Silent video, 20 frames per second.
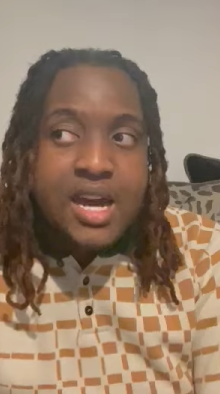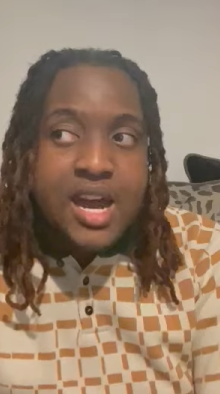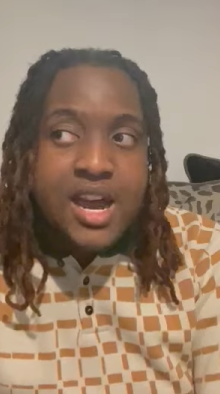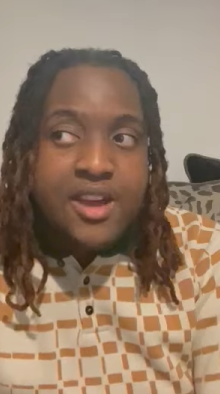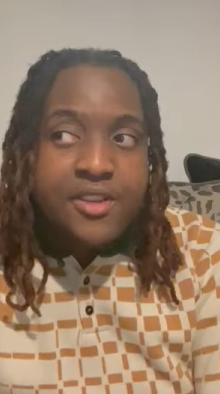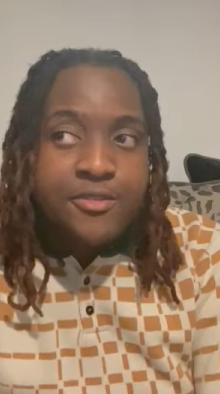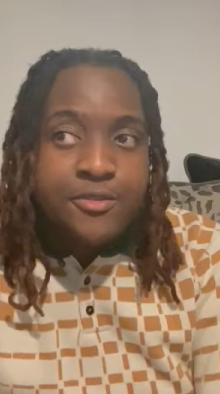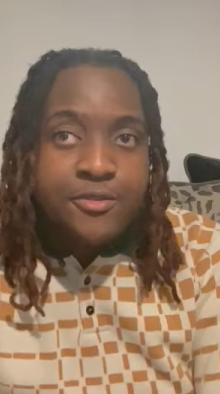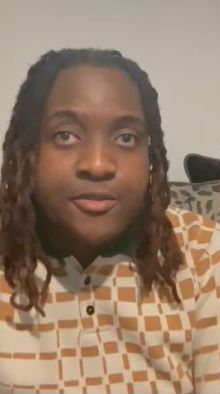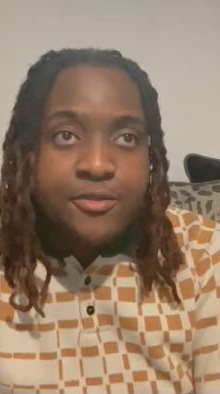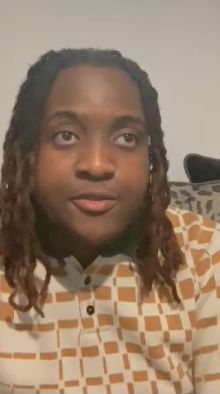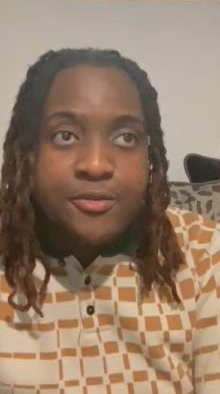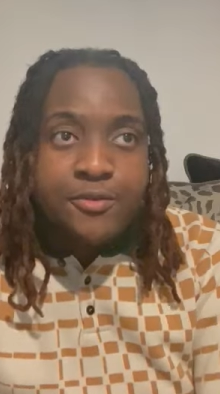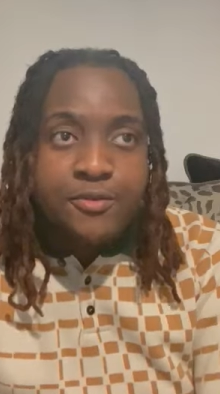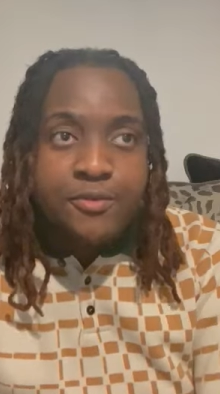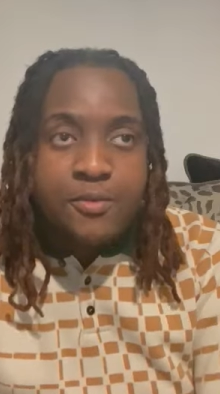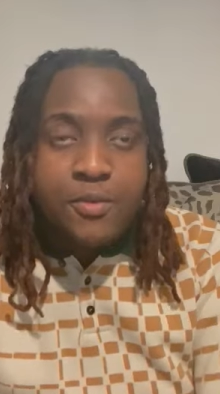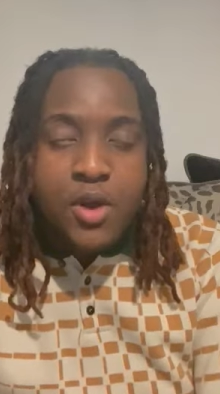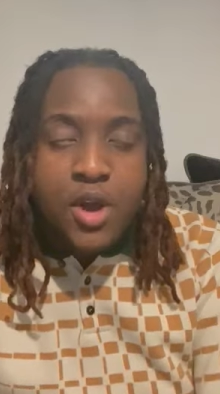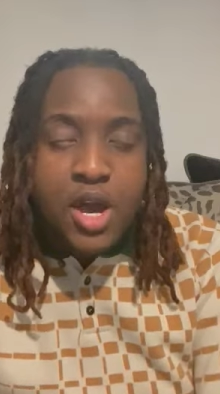I've
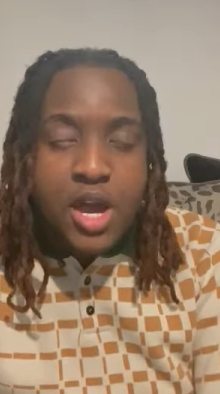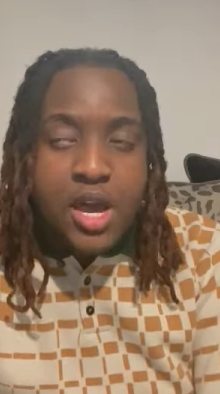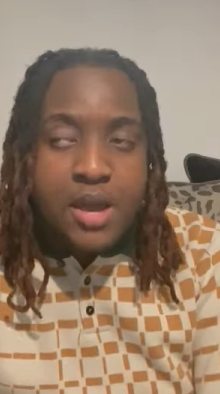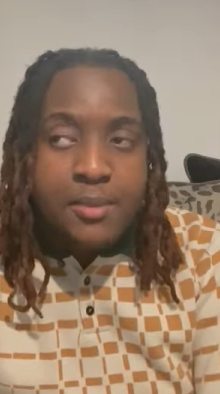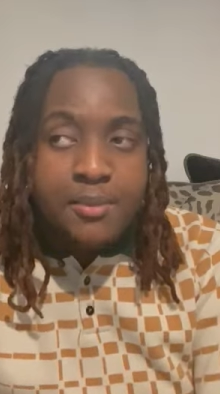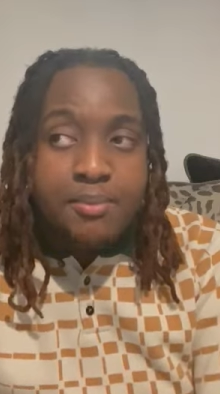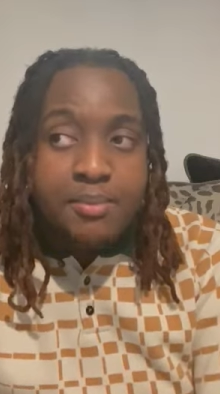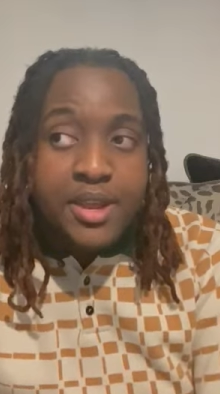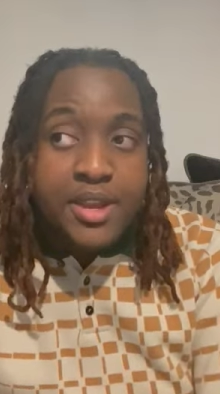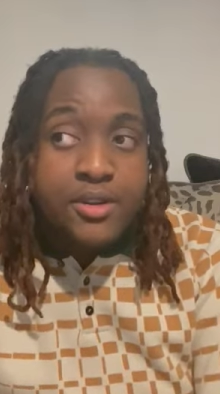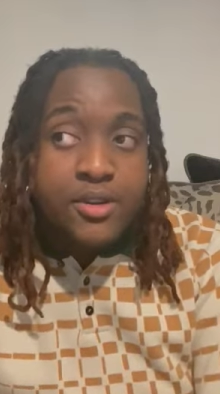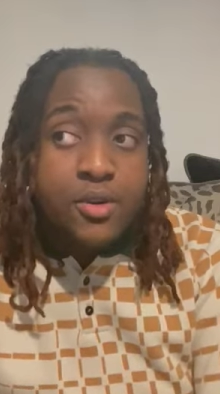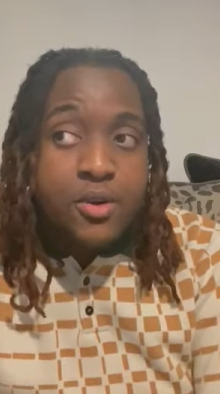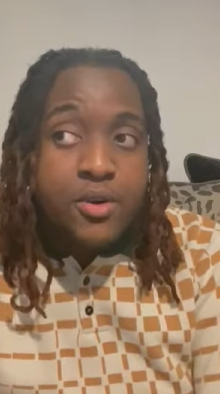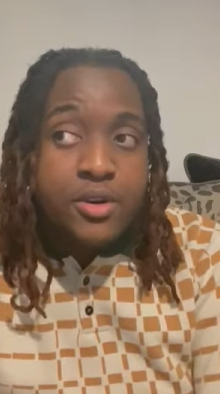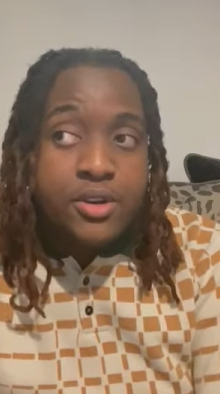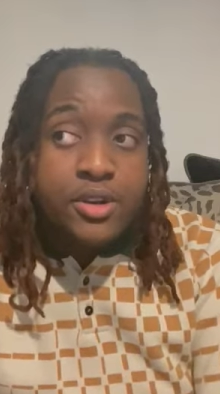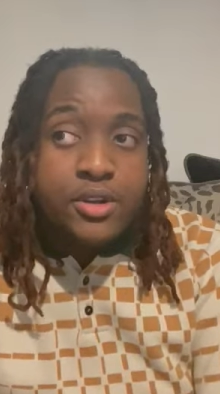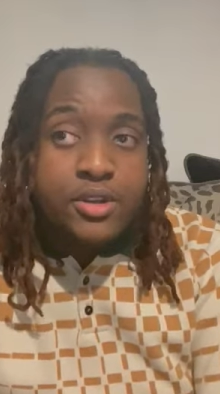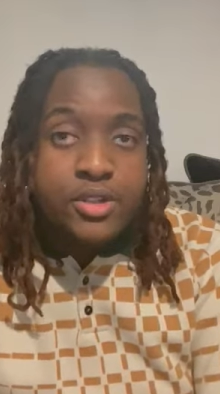been
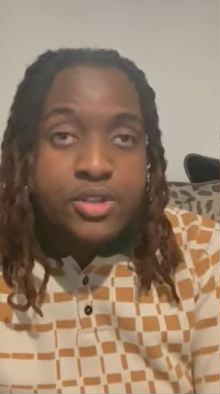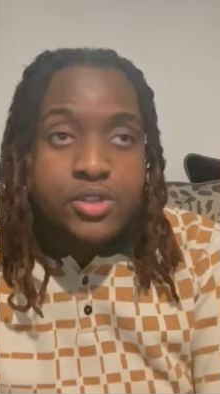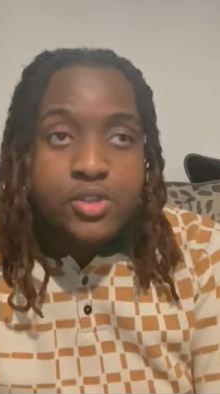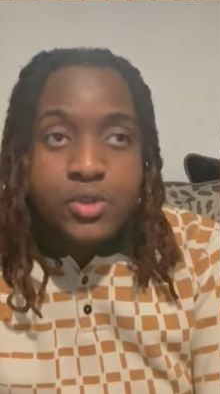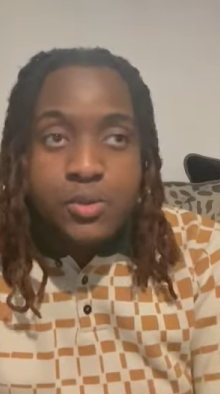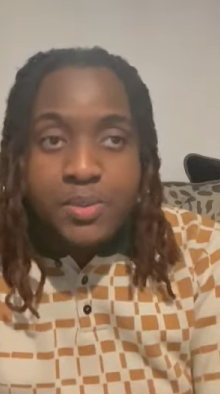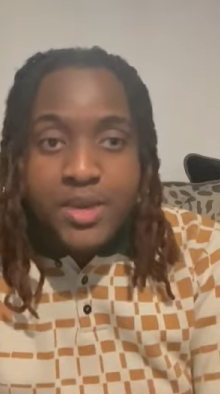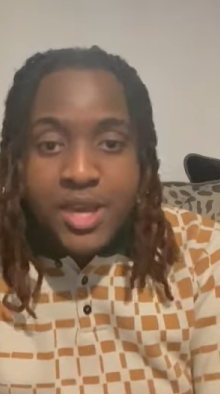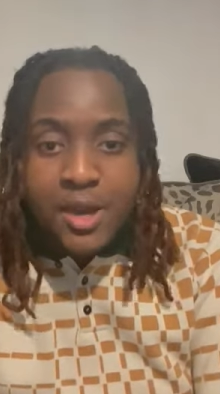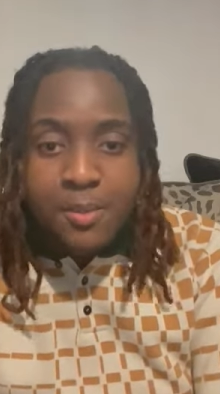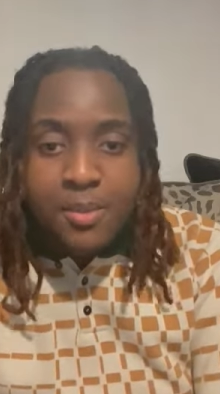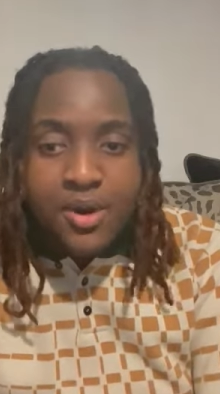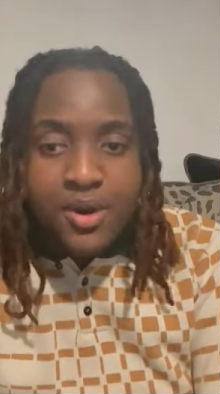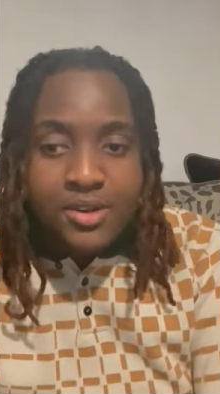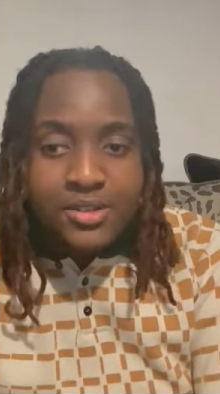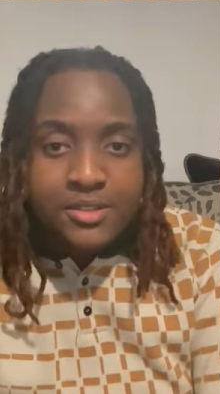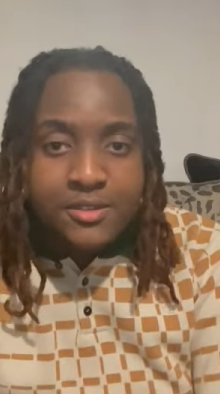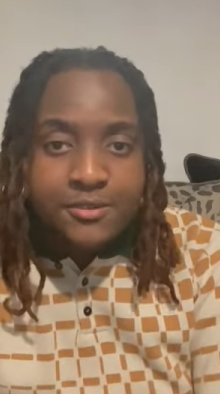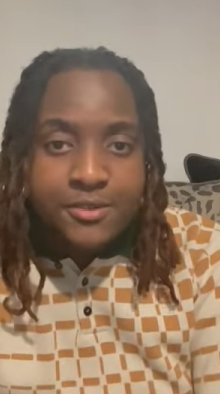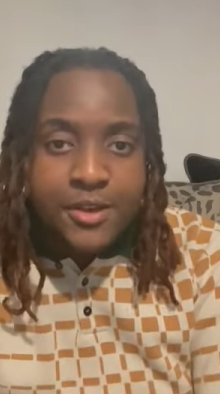honoured to be a
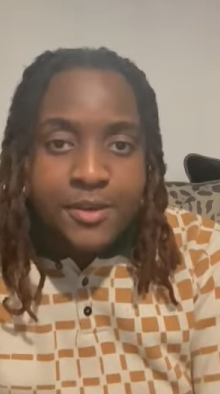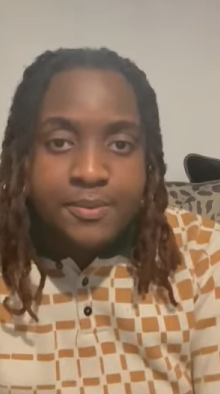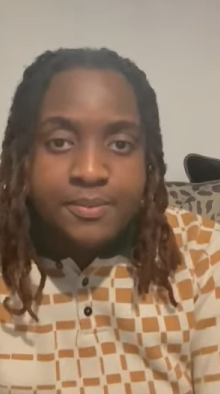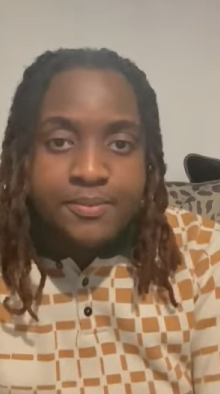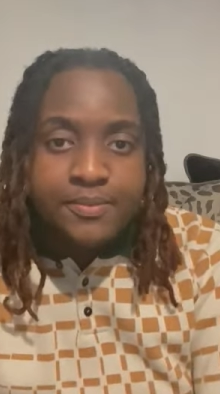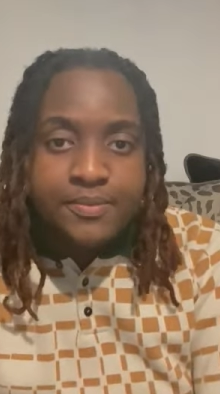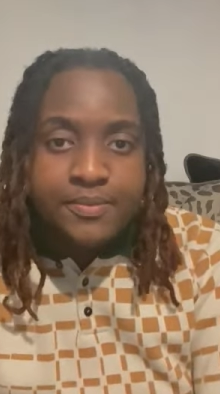part of it.